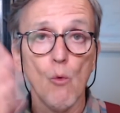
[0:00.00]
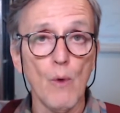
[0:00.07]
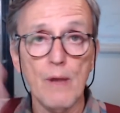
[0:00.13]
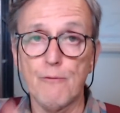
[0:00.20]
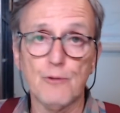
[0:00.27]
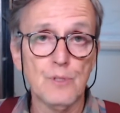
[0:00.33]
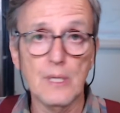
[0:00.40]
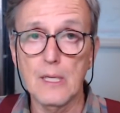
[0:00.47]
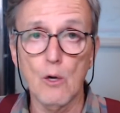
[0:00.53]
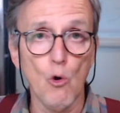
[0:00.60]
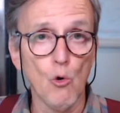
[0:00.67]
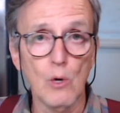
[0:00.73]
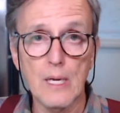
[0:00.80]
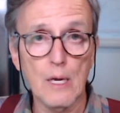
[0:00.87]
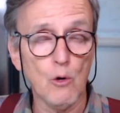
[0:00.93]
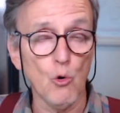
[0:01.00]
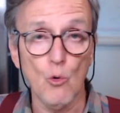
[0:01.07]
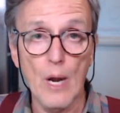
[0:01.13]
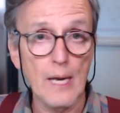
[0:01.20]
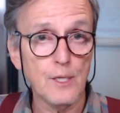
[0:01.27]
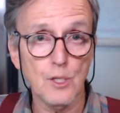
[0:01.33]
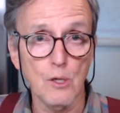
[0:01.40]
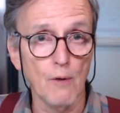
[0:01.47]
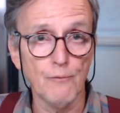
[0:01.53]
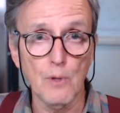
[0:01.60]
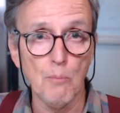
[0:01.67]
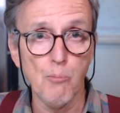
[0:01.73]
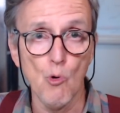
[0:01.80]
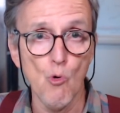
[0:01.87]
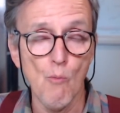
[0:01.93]
we've seen only a correction of
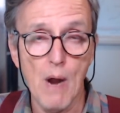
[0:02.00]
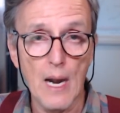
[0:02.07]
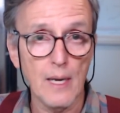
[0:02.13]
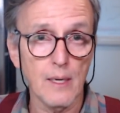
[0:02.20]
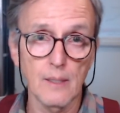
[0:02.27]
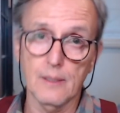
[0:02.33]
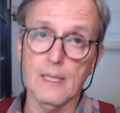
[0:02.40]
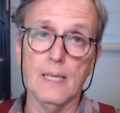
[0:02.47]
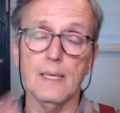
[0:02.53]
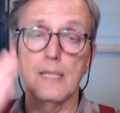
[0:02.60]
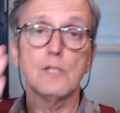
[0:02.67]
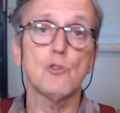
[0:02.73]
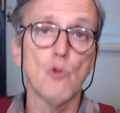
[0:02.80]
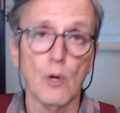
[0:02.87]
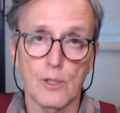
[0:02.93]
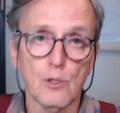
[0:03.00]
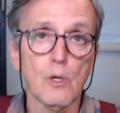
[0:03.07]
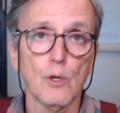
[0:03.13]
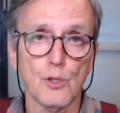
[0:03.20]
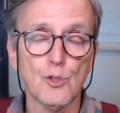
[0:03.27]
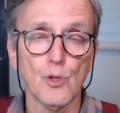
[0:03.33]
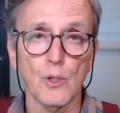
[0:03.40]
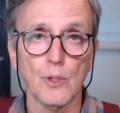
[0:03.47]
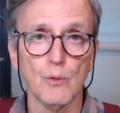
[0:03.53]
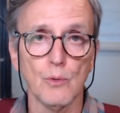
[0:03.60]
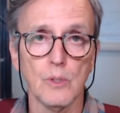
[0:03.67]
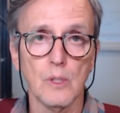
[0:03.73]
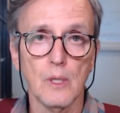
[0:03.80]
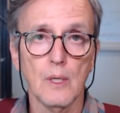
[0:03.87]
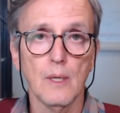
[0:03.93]
the bull market that is going to
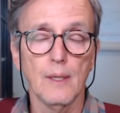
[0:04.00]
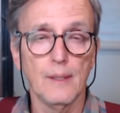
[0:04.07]
continue.